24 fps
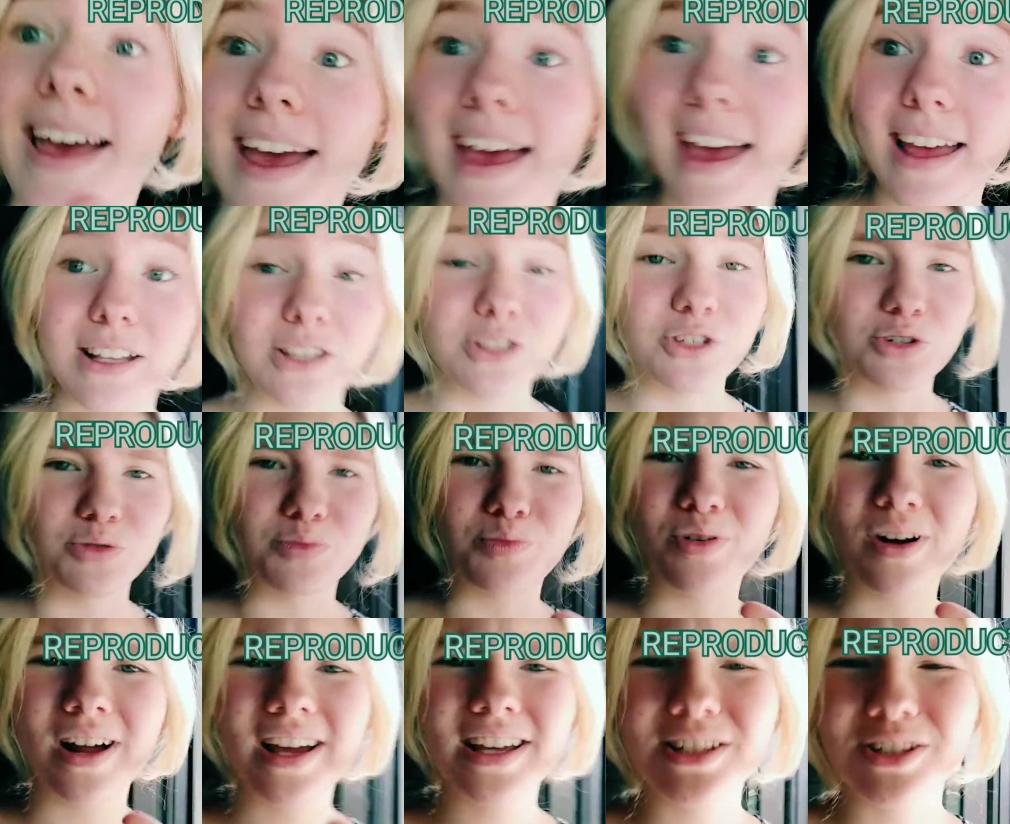
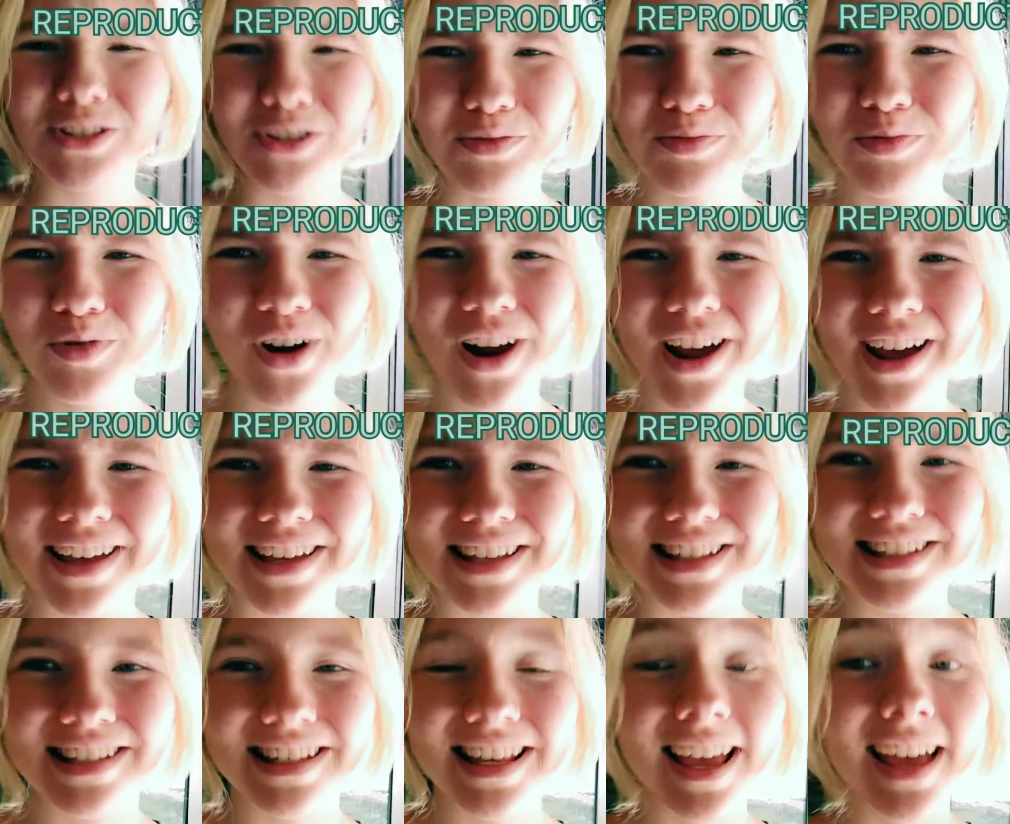surprise,
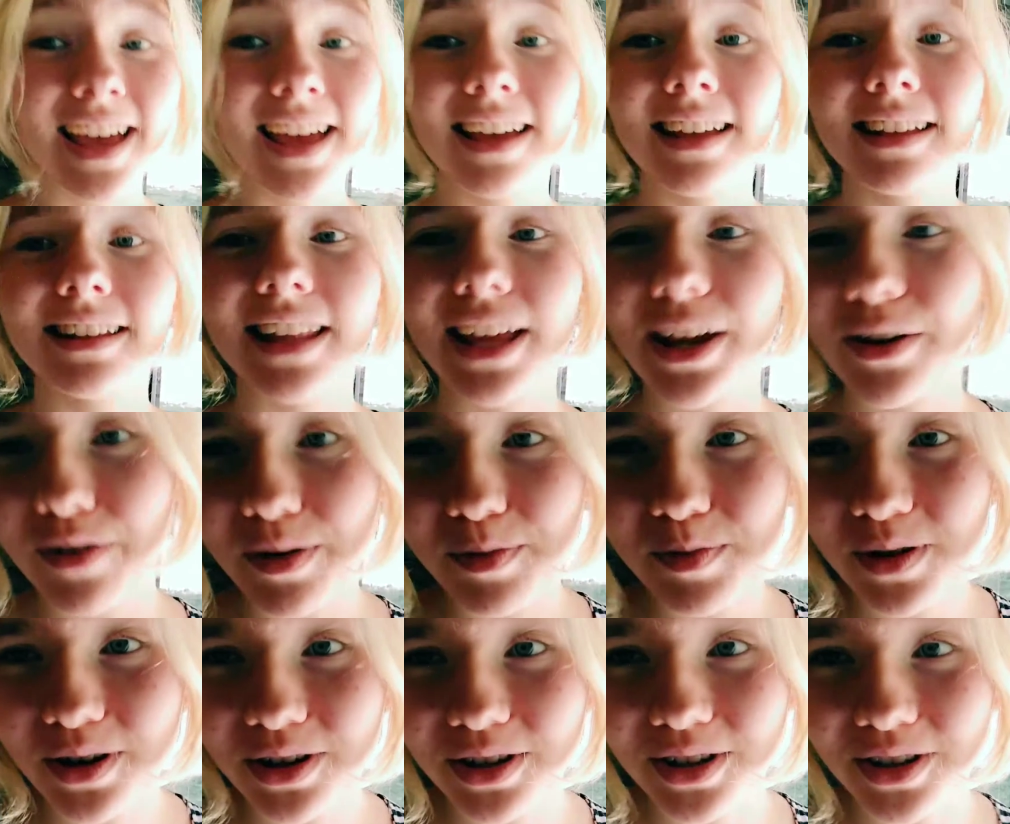they
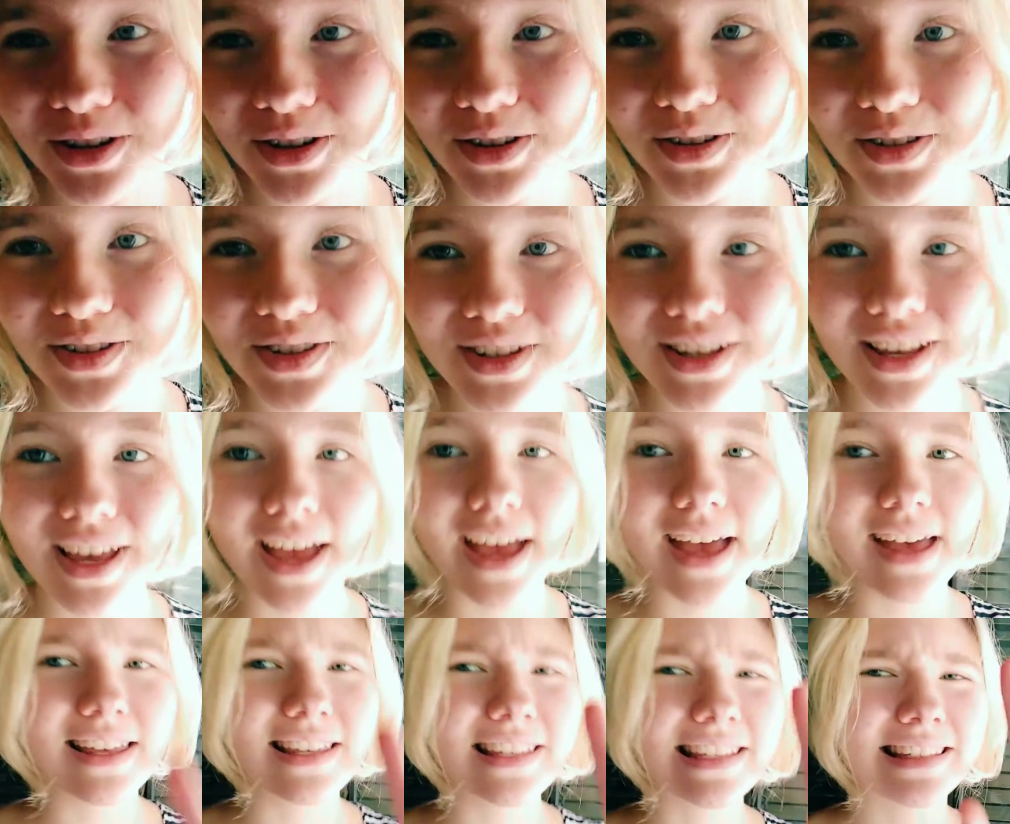reproduce
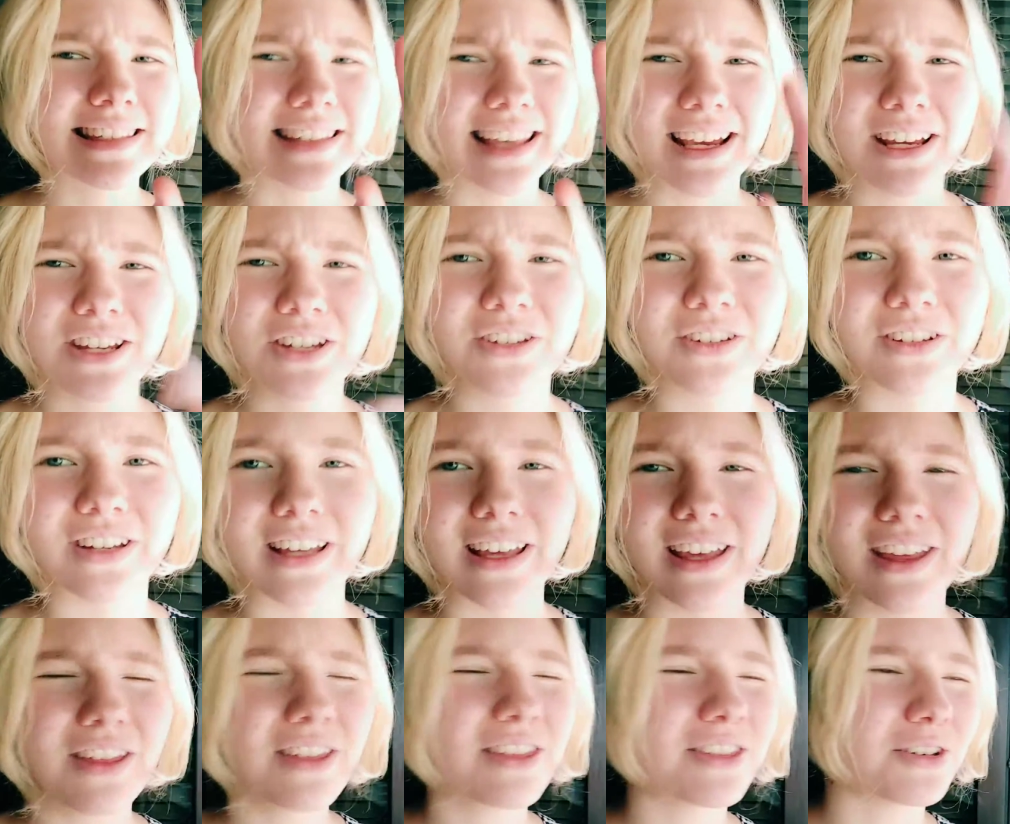sexually
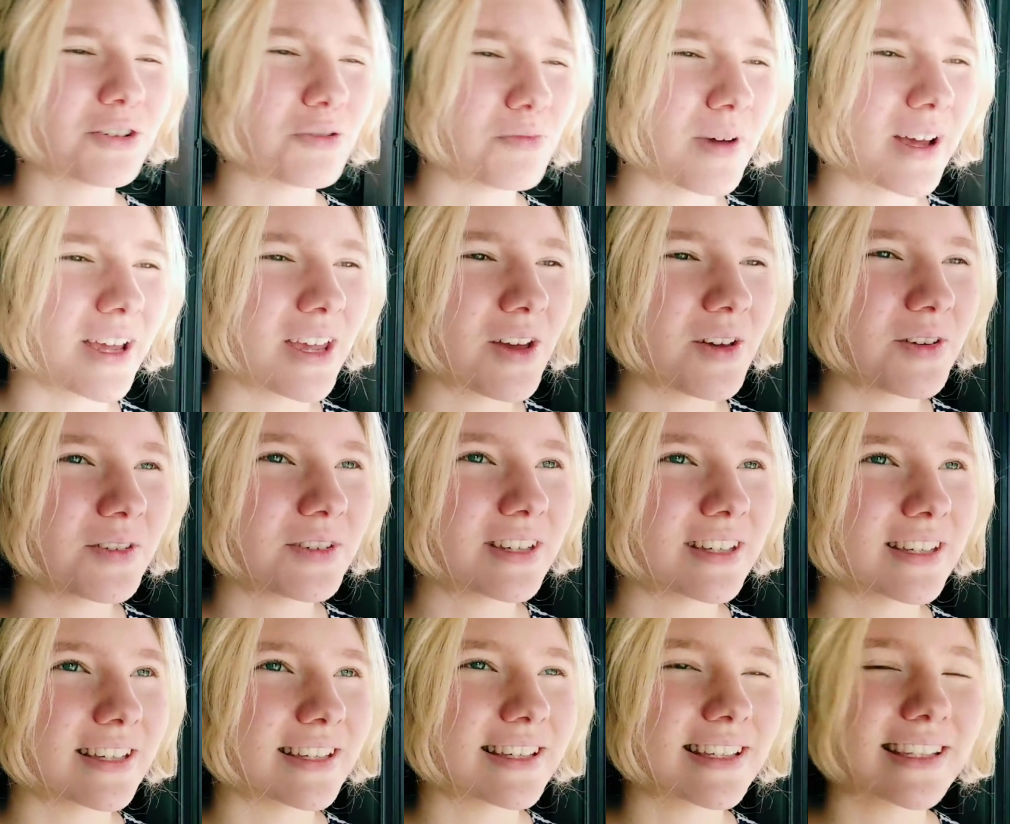through
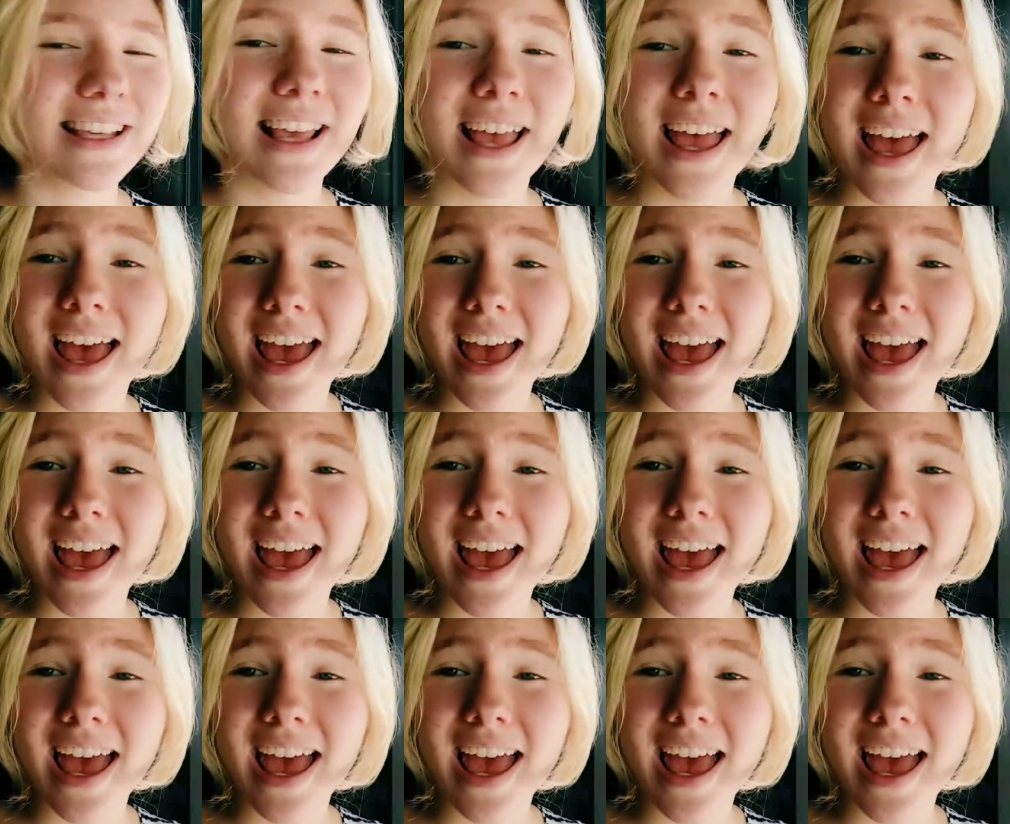meiosis and